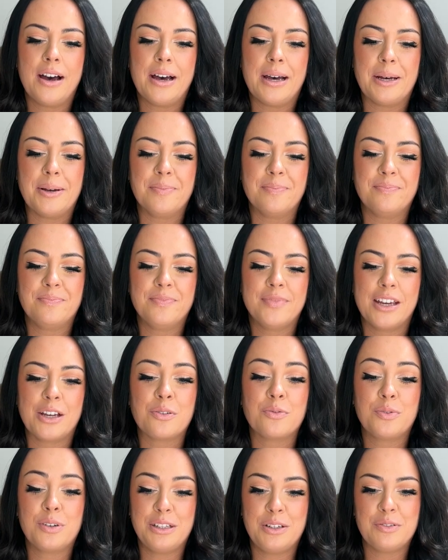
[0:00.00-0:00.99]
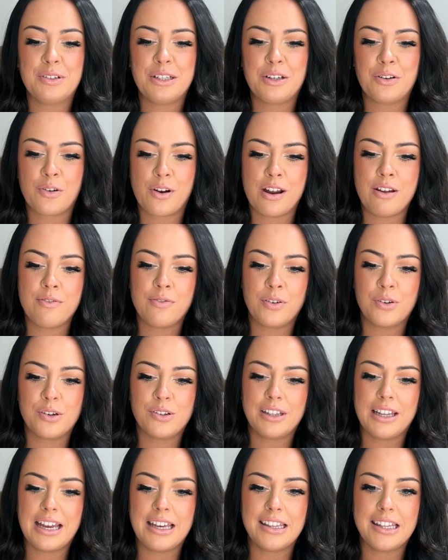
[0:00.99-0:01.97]
um, like really, really
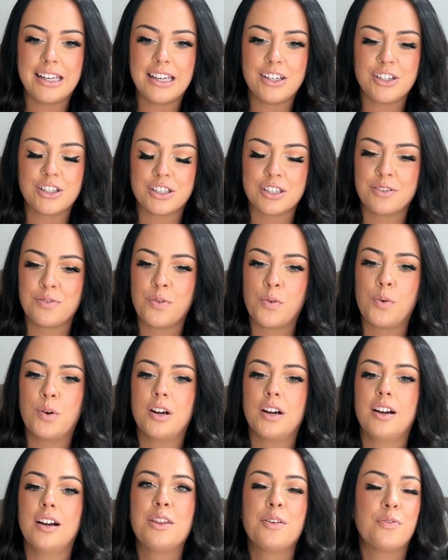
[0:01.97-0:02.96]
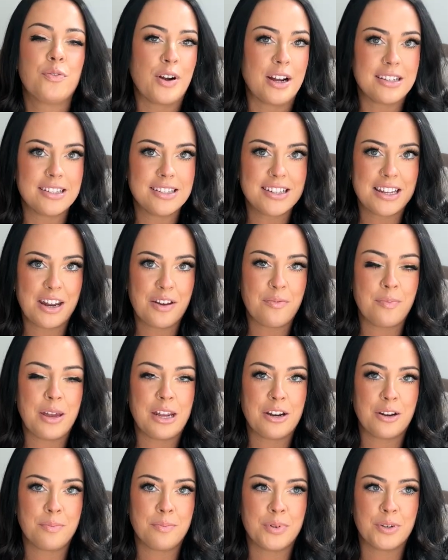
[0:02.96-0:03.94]
grateful lately just for the friends that I've
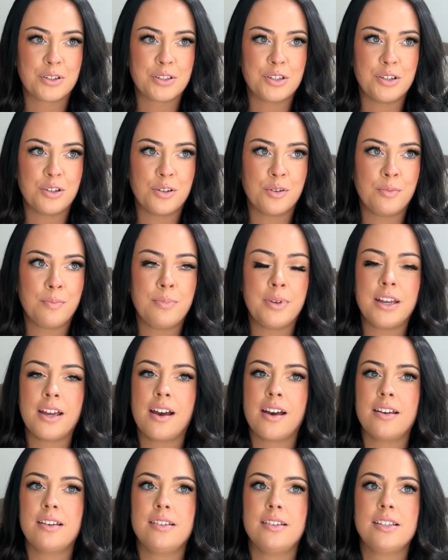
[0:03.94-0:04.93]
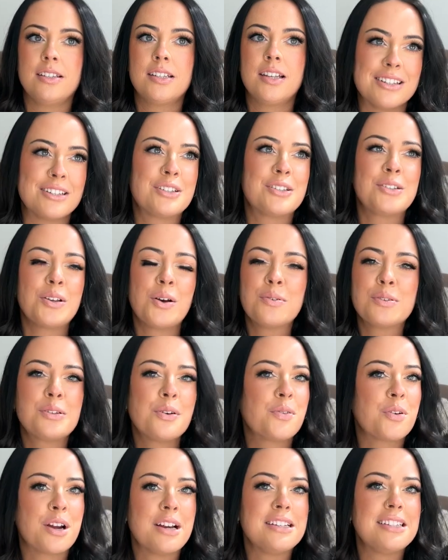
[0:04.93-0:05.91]
made on BookTube because it's so,
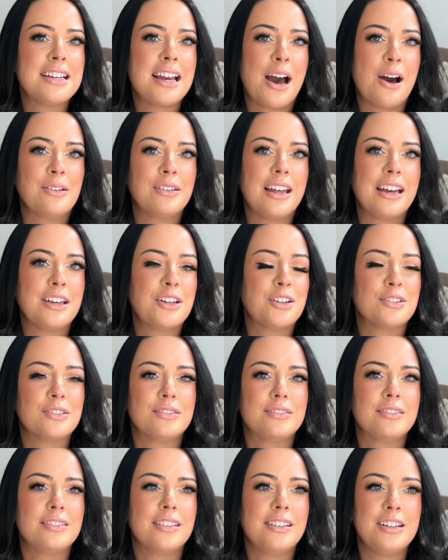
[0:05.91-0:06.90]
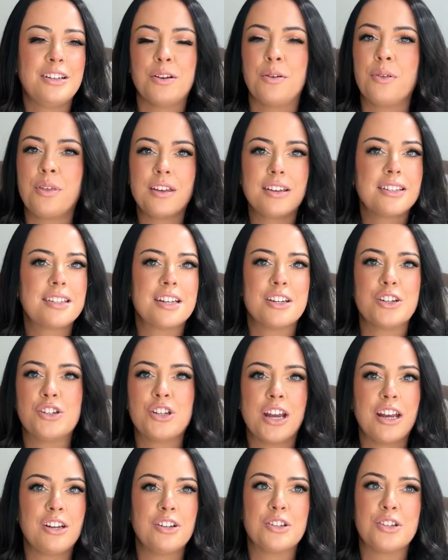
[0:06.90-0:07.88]
so crazy how like your, you know, things can
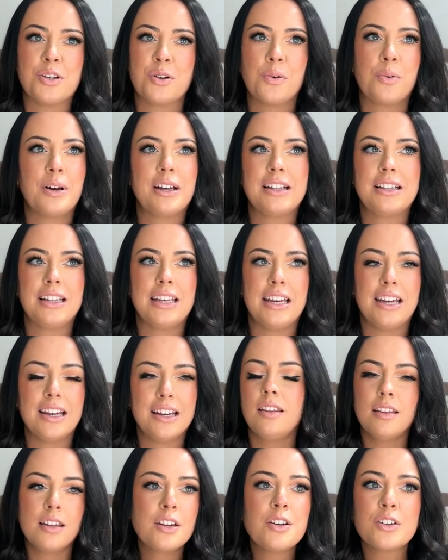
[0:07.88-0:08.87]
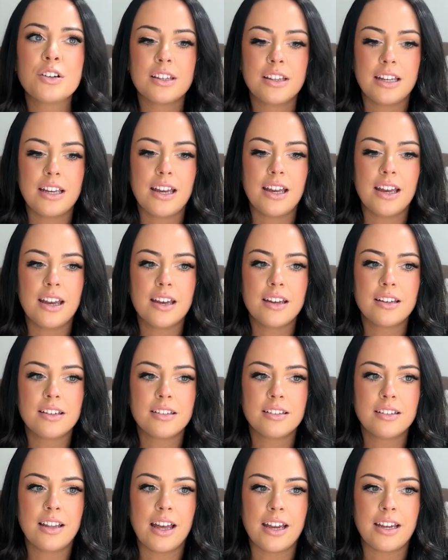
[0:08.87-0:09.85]
change so quickly. Literally,
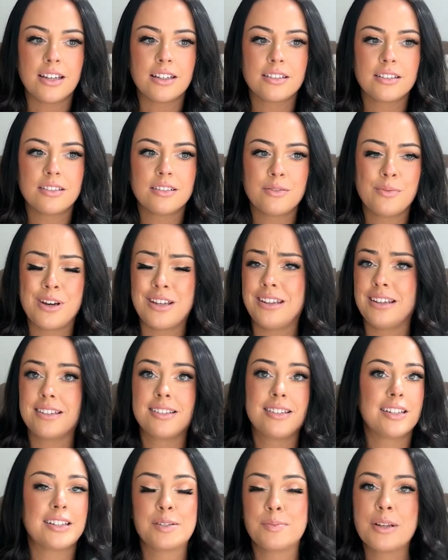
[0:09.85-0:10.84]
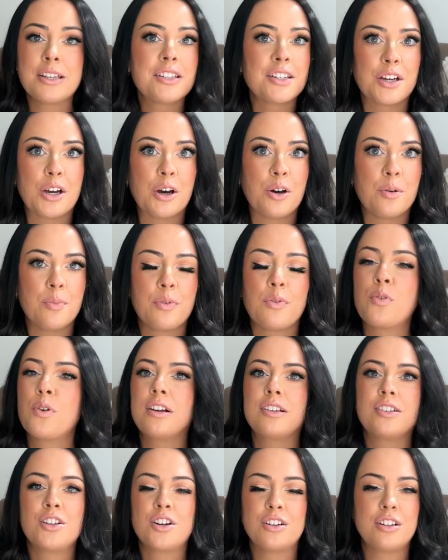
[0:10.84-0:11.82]
like what, like six months ago before
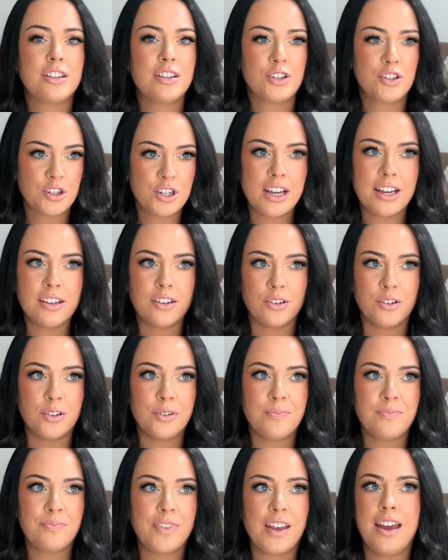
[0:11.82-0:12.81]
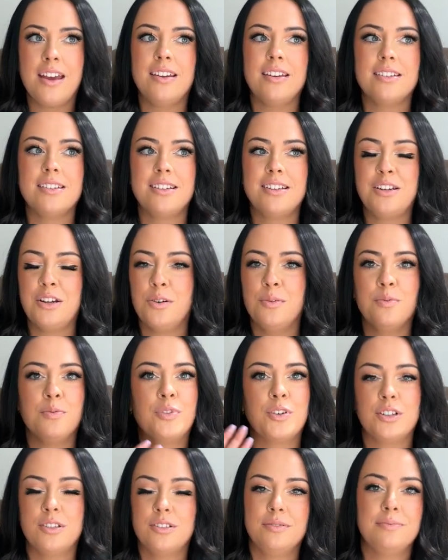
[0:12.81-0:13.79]
I started this channel and, you know,
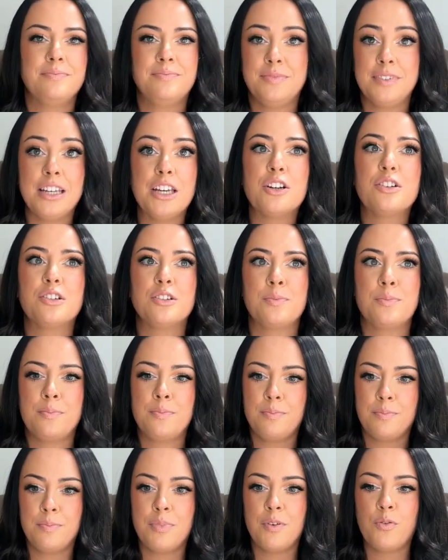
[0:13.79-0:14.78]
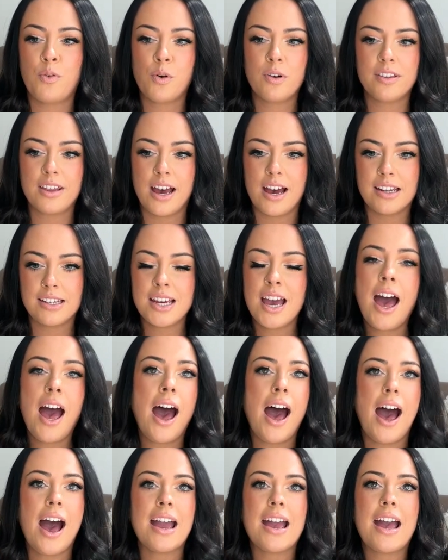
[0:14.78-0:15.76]
for years before that,
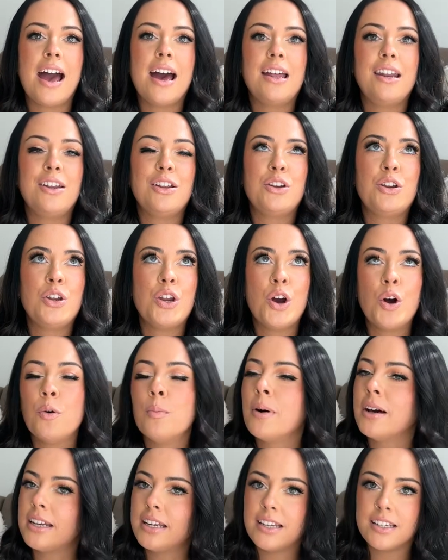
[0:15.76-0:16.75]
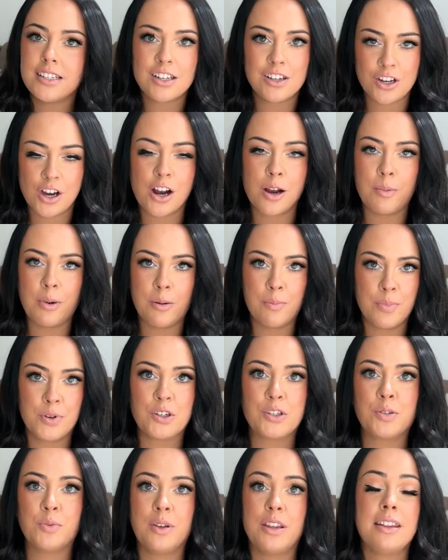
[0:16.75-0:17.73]
I had nobody to talk about
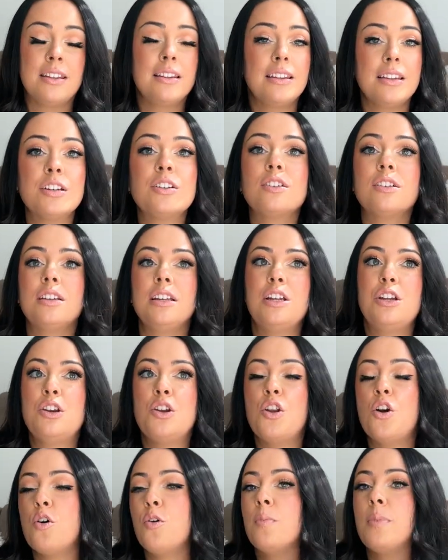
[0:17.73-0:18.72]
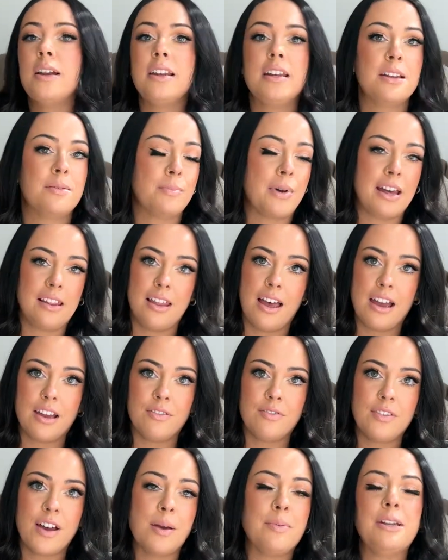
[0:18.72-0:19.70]
books with, literally nobody in my
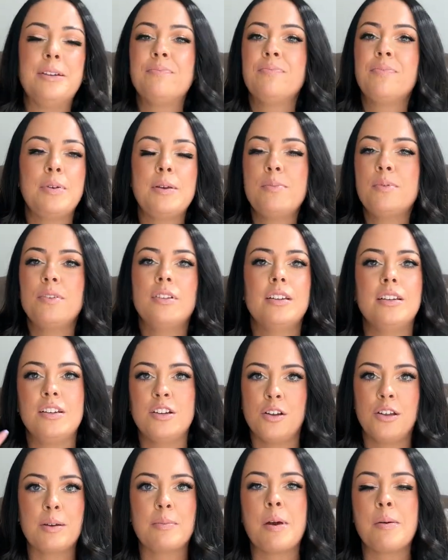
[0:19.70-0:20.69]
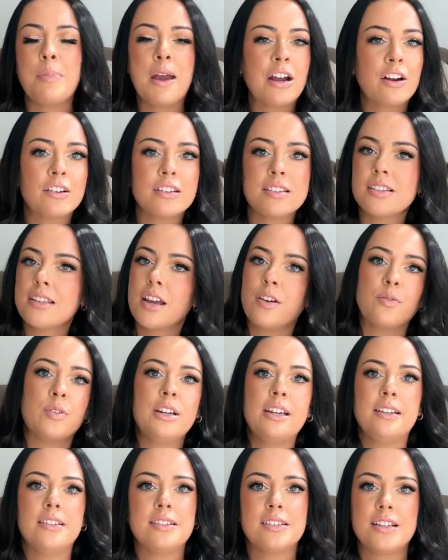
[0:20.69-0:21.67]
life. I mean, people, you know, like my parents, they
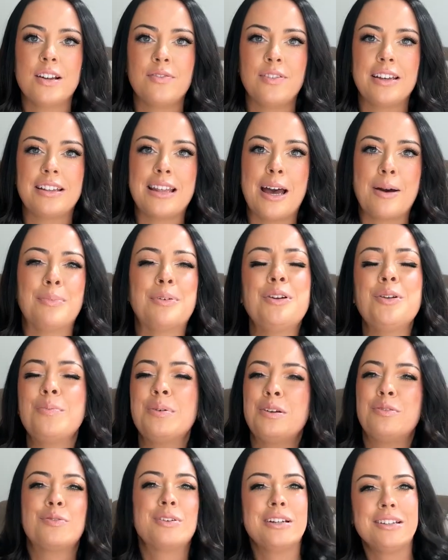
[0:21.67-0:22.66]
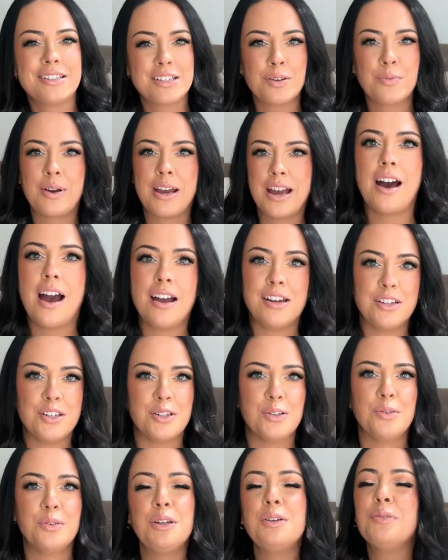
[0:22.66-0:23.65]
read and stuff like that, but nobody reads the way I
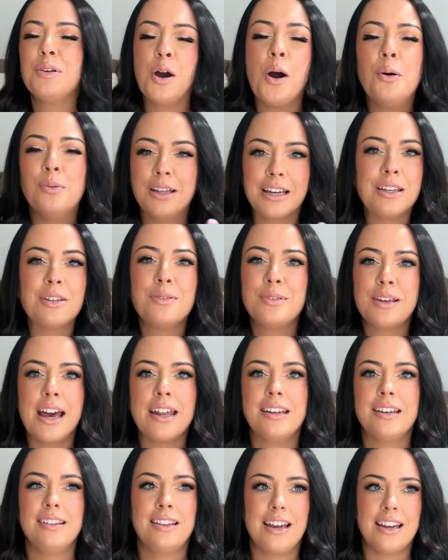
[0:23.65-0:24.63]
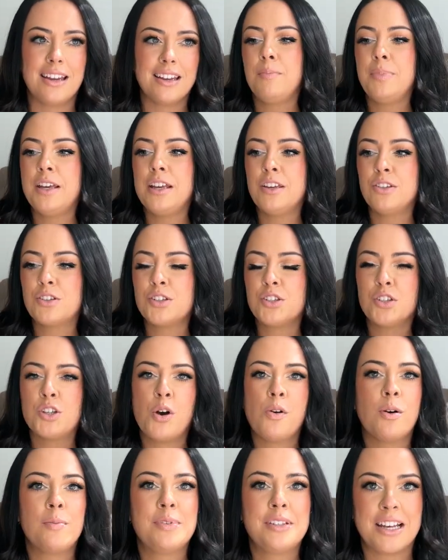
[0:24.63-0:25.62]
do. You know, like you get it, like being
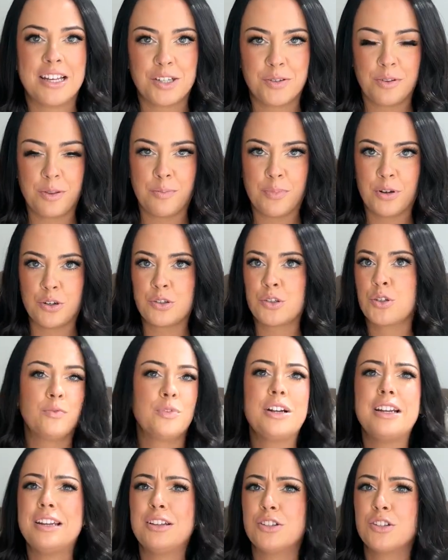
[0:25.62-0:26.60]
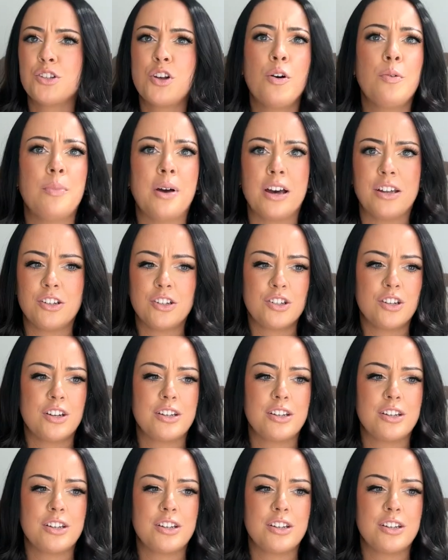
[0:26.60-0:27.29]
so obsessed with books, reading so much,